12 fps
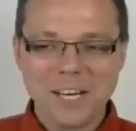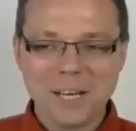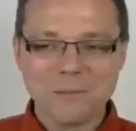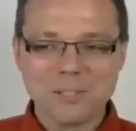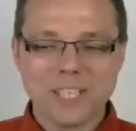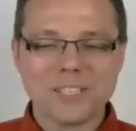
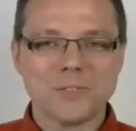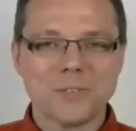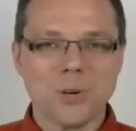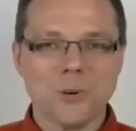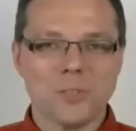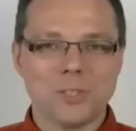transfer
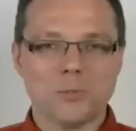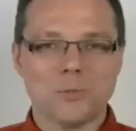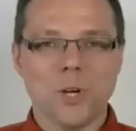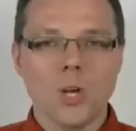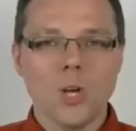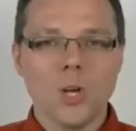over to
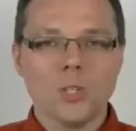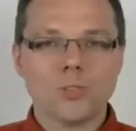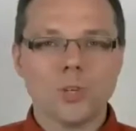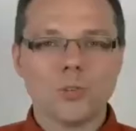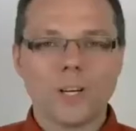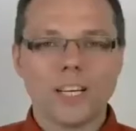
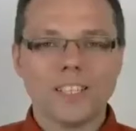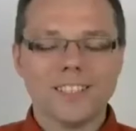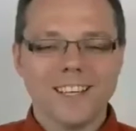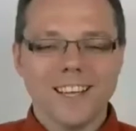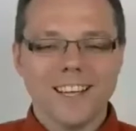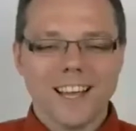Solrun,
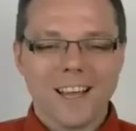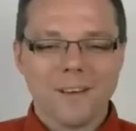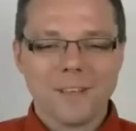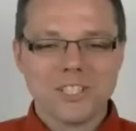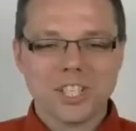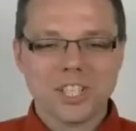and
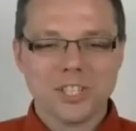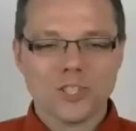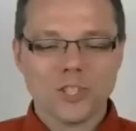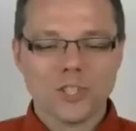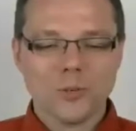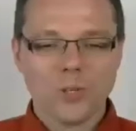that she can
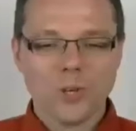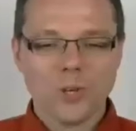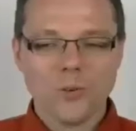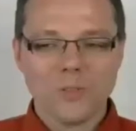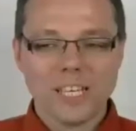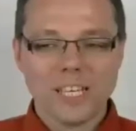show
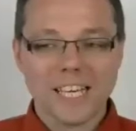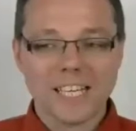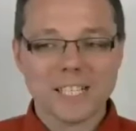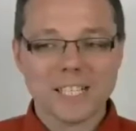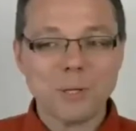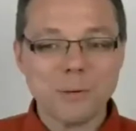you the
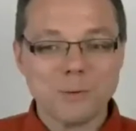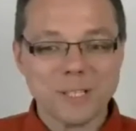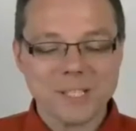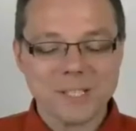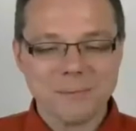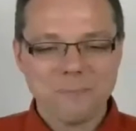
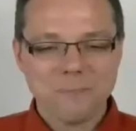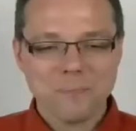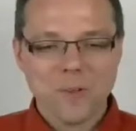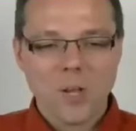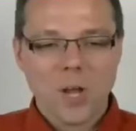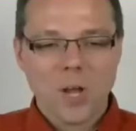experiment.
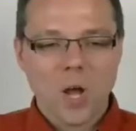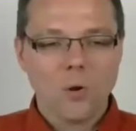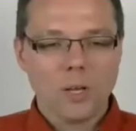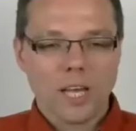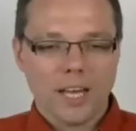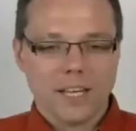
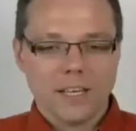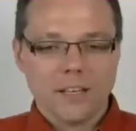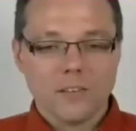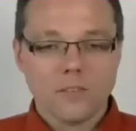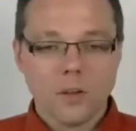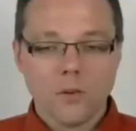Okay,
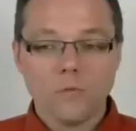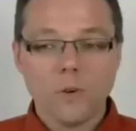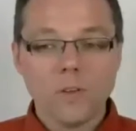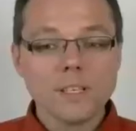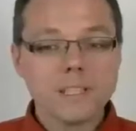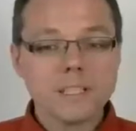so for
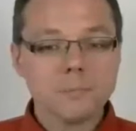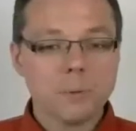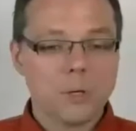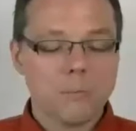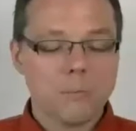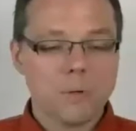this
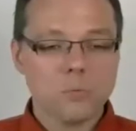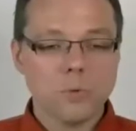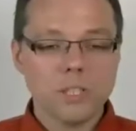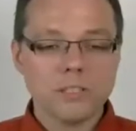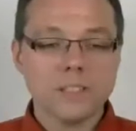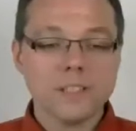experiment, we're
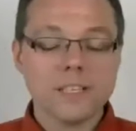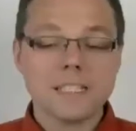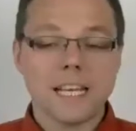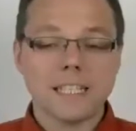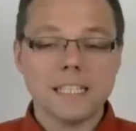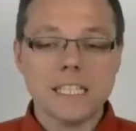using the
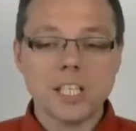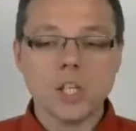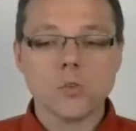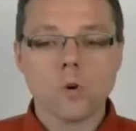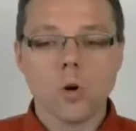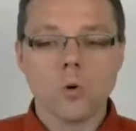technique
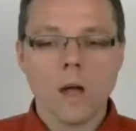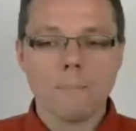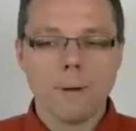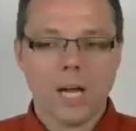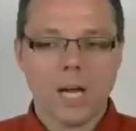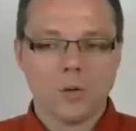
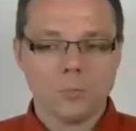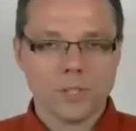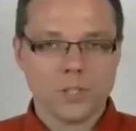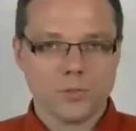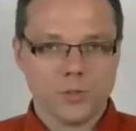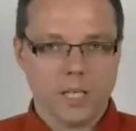
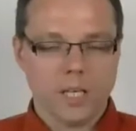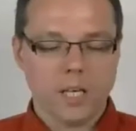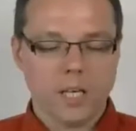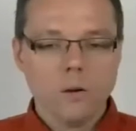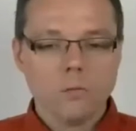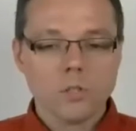chronoamperometry,
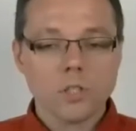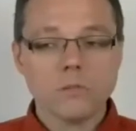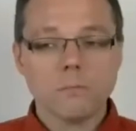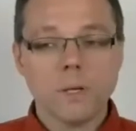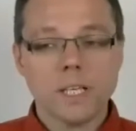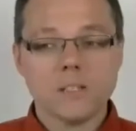which just
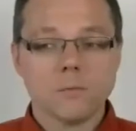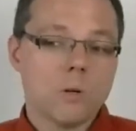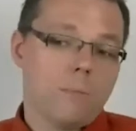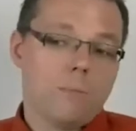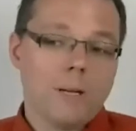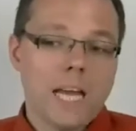means we're
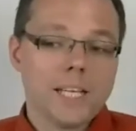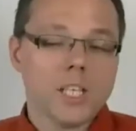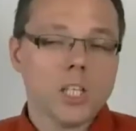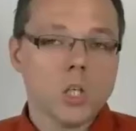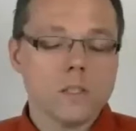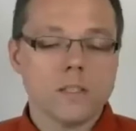applying a
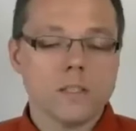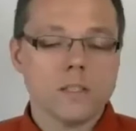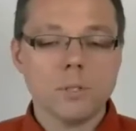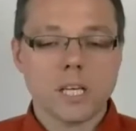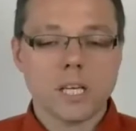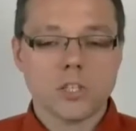constant
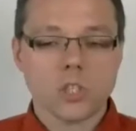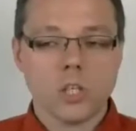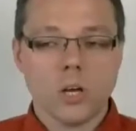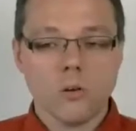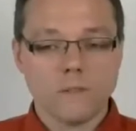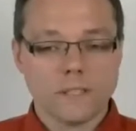potential
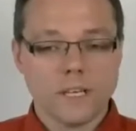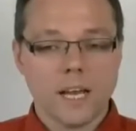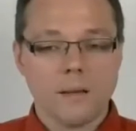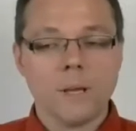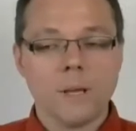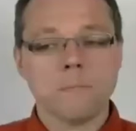over
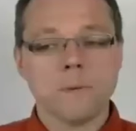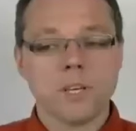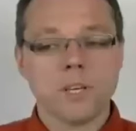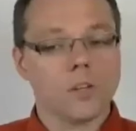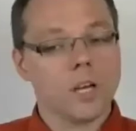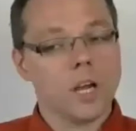time and
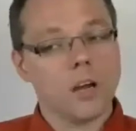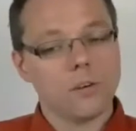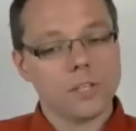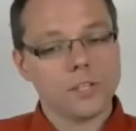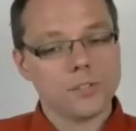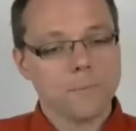measure the
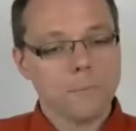current.